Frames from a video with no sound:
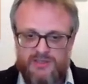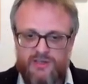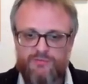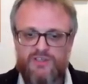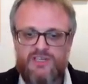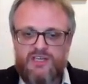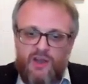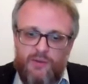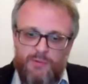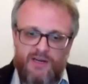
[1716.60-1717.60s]
So visually
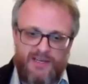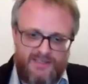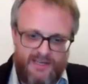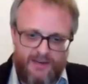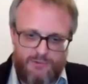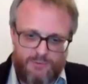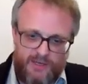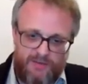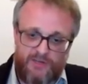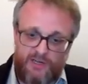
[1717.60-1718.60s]
open landscapes
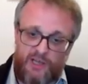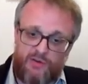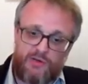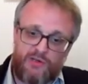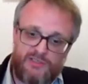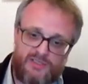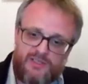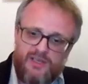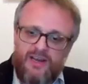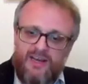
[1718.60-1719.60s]
were given a low cost
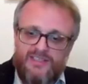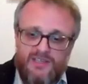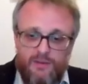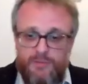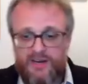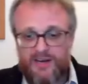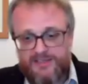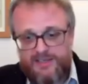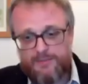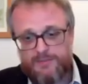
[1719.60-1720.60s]
and less open
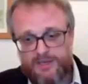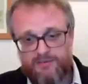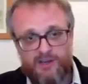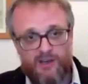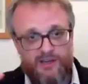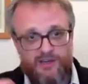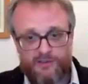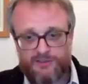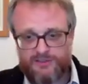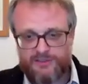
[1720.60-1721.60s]
landscapes given a high
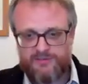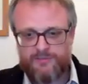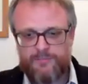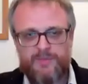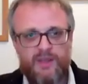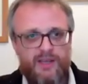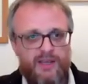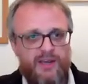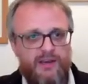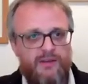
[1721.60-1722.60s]
cost. And
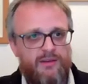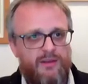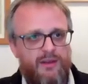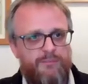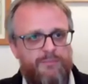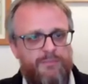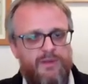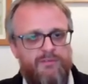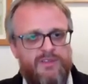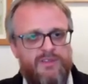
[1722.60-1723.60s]
again, the
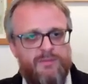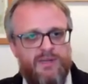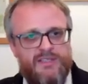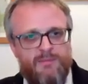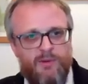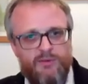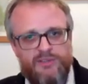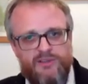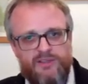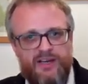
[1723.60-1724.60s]
visibility
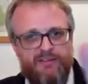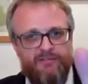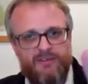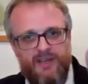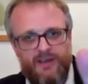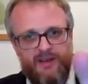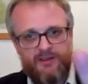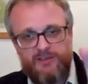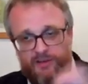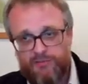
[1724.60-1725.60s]
models on the left and the
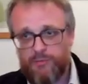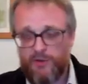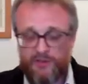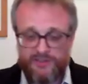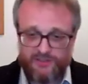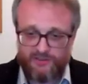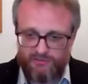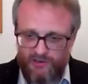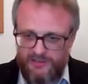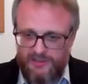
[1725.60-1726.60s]
travel model is on the
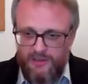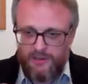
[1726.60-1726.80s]
right.